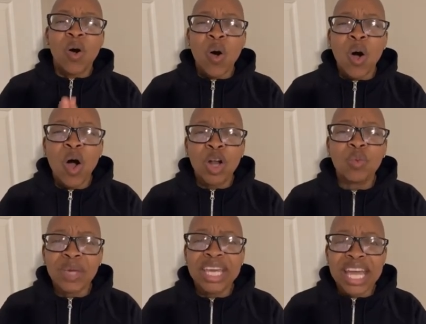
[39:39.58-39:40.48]

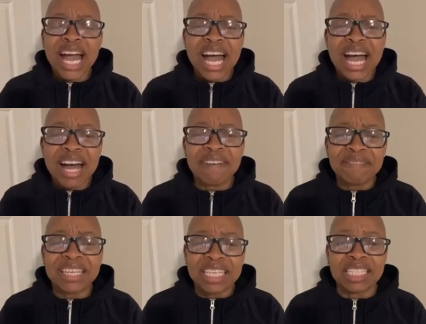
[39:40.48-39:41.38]
All we
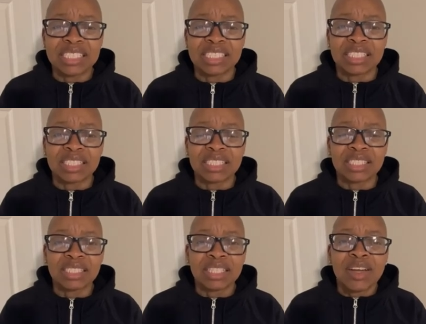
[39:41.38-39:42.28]
have is
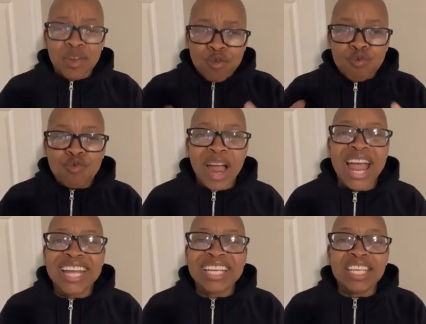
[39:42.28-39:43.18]

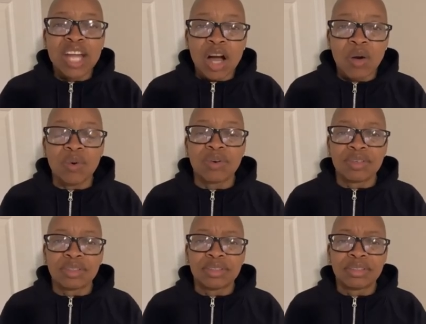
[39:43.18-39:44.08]
right now.
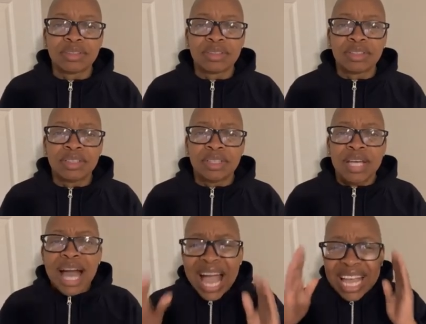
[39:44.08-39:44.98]

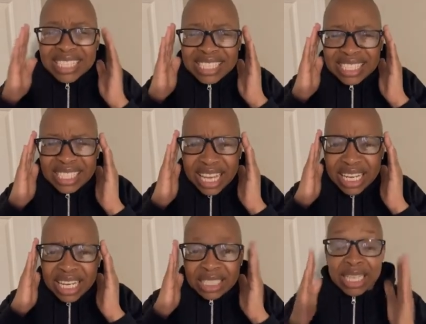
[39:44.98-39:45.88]
I say
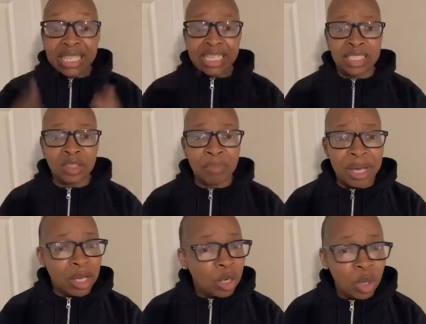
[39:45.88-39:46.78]
this, and this is on
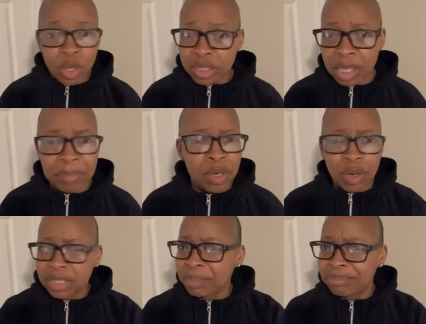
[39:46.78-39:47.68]
my closing
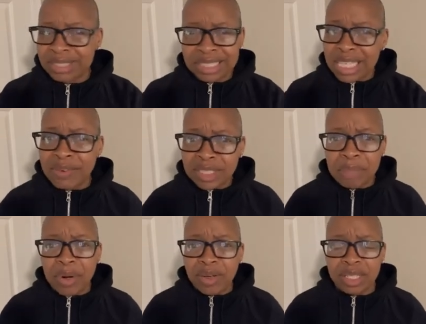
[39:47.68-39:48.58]
because I'm serious
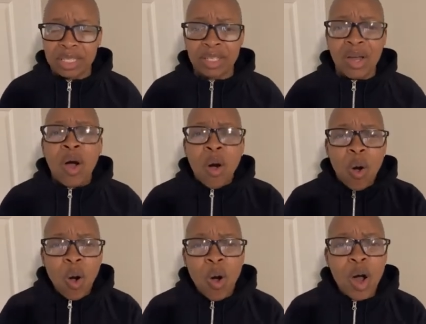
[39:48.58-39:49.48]
about it.
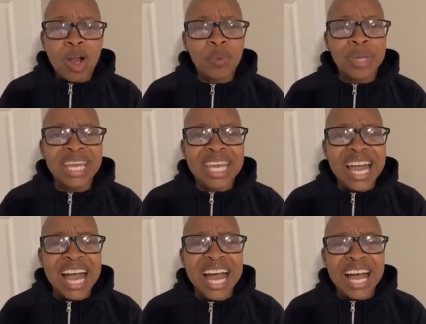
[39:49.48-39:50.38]
All we
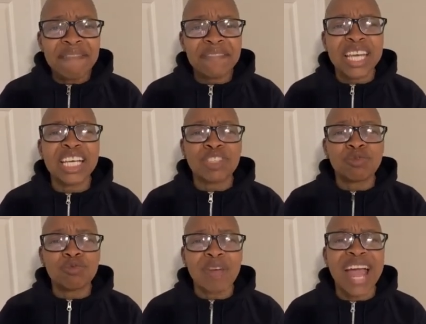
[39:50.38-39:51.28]
have is
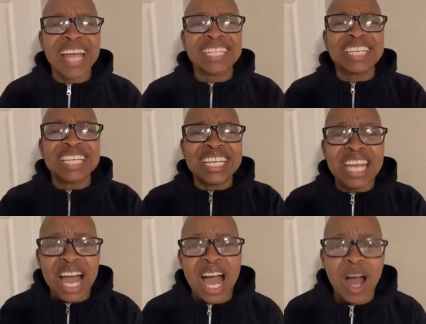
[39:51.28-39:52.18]
right
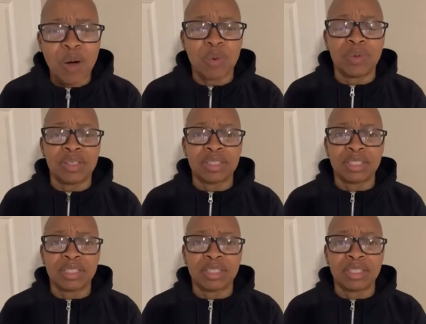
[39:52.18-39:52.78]
now